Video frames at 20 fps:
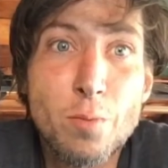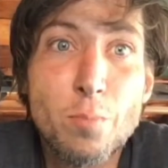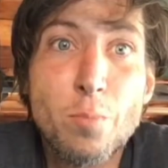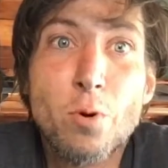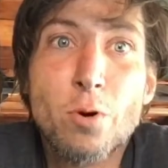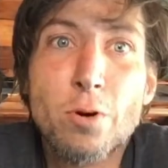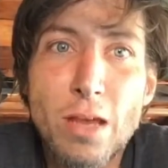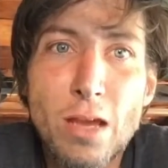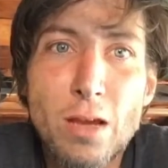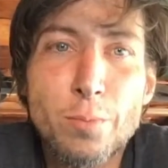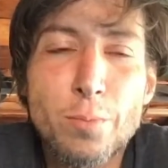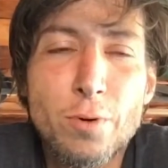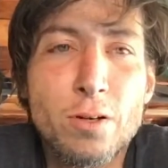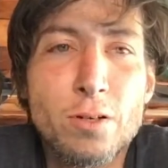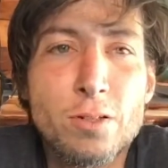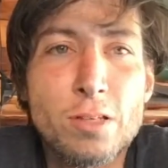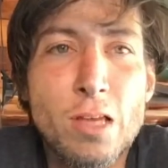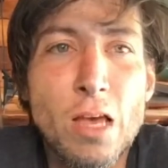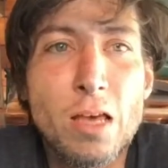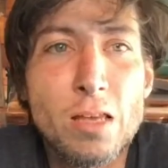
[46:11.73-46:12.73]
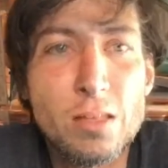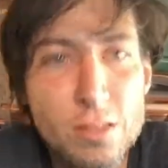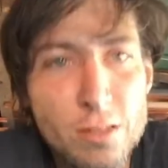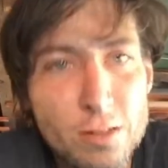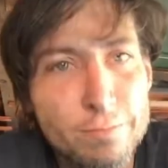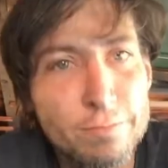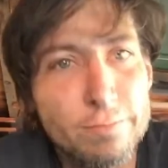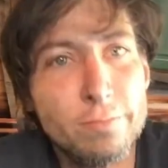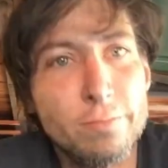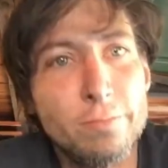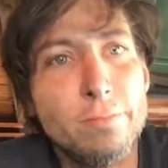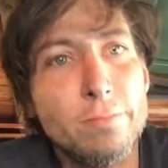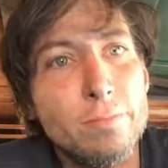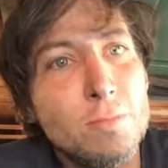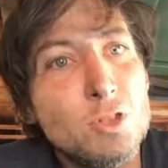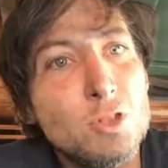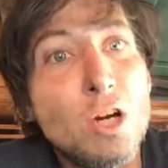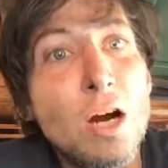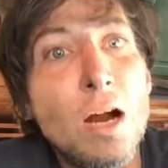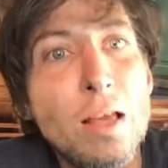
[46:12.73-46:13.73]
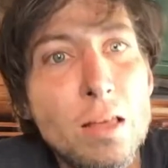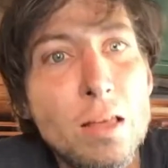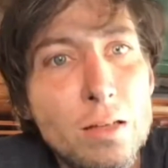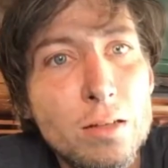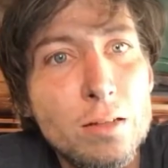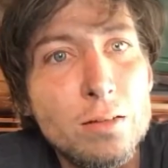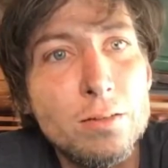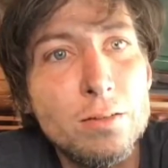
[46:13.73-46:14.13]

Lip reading: Pork hamburgers, guys. Try it.